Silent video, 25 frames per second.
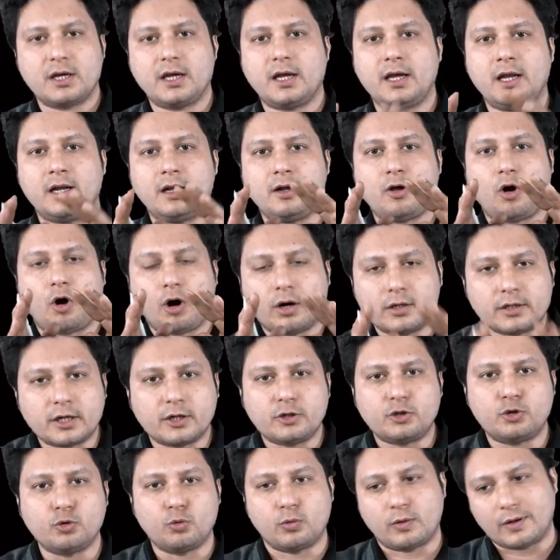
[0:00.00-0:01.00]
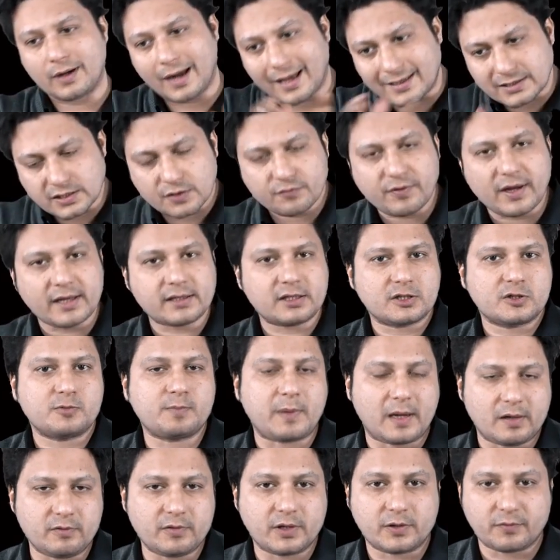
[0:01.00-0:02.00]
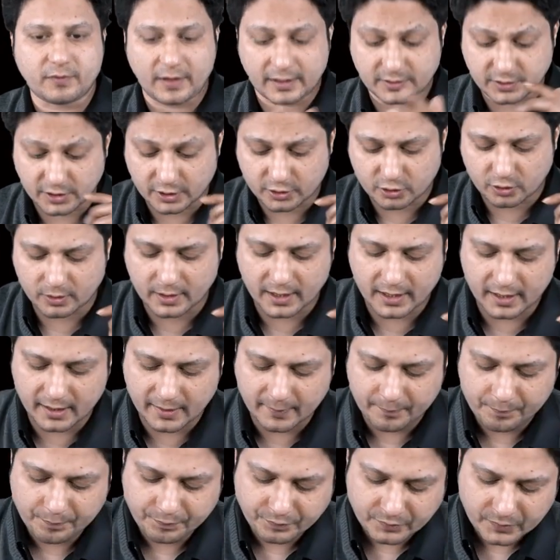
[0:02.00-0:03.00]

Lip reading: in order to classify this pelvic fracture today